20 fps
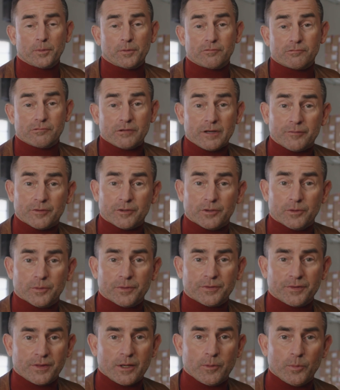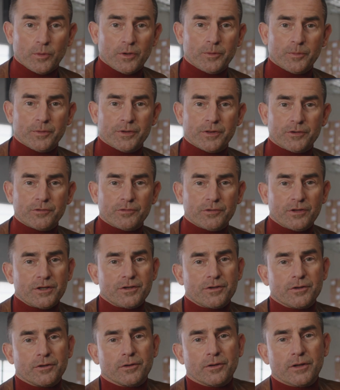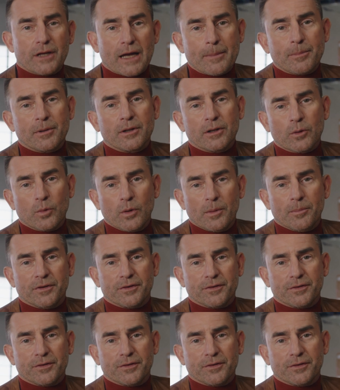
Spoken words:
for revenue as they were with the traditional capital equipment